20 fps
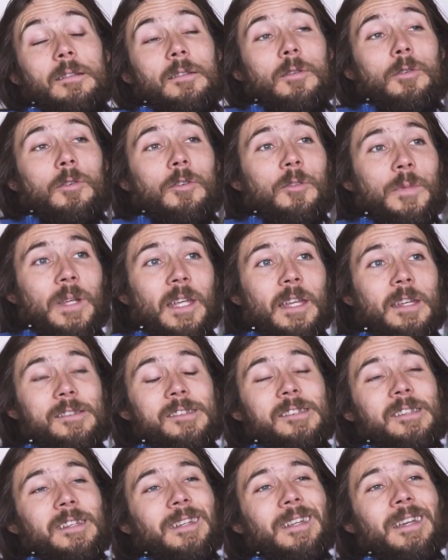told me. He's
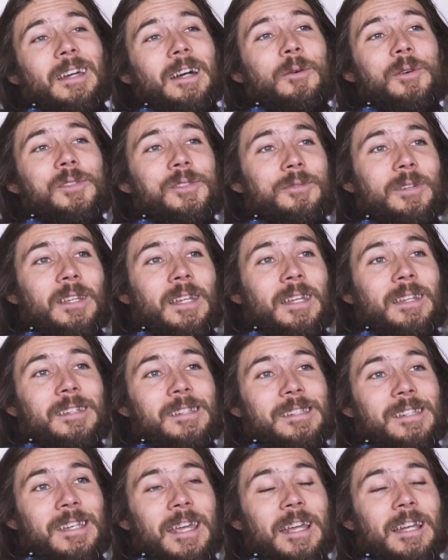just like, yeah, I wasn't really into
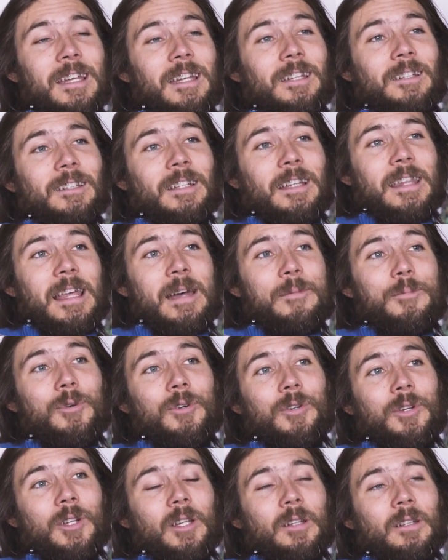skating at that
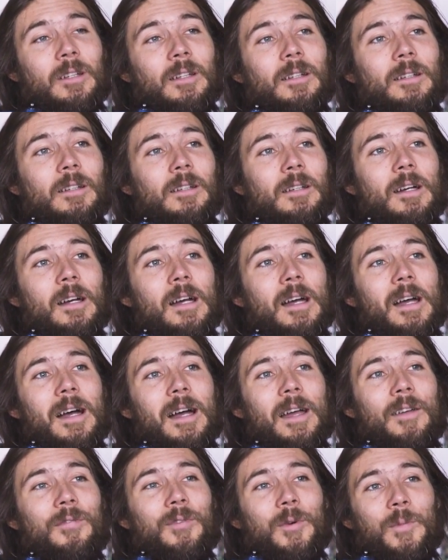point.
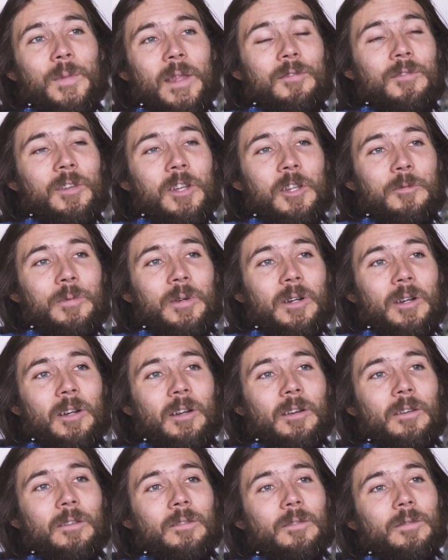I filmed that video
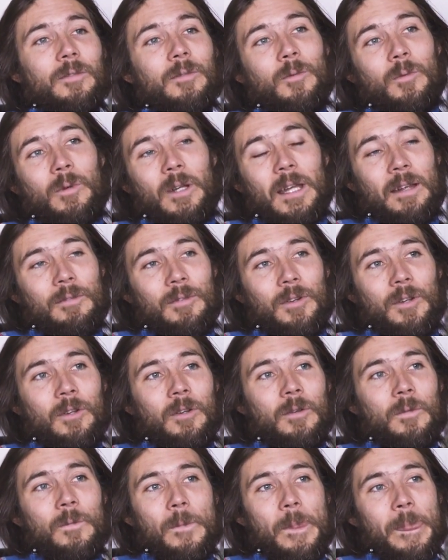part, whatever,
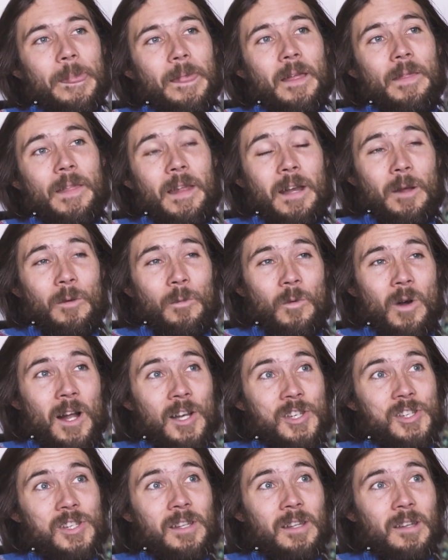and then I
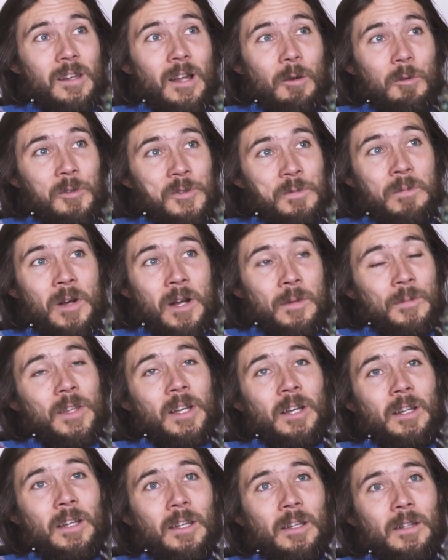watched it. I was bummed
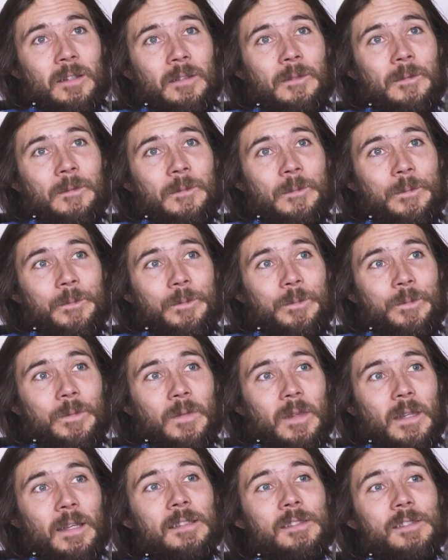on it,
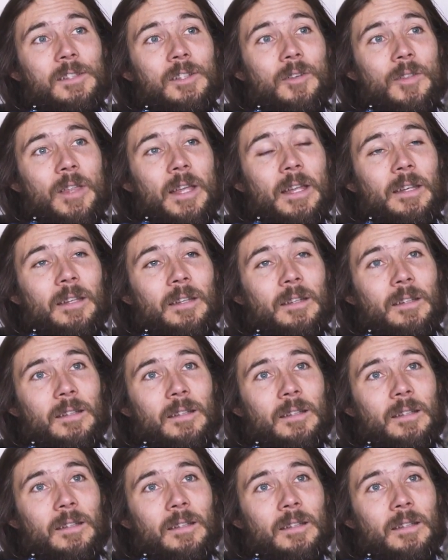and so then,